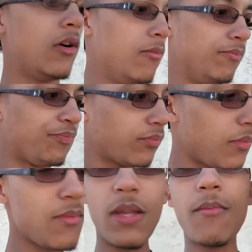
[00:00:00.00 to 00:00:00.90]
Um,
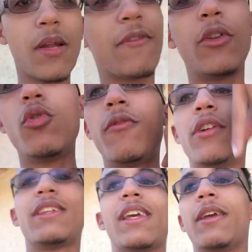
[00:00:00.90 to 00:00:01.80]
a dude over
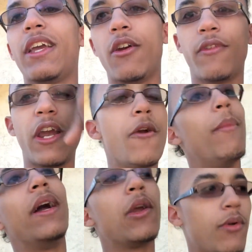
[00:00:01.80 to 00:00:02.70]
here taking care of
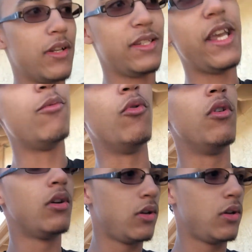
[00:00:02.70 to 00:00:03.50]
everybody around the table.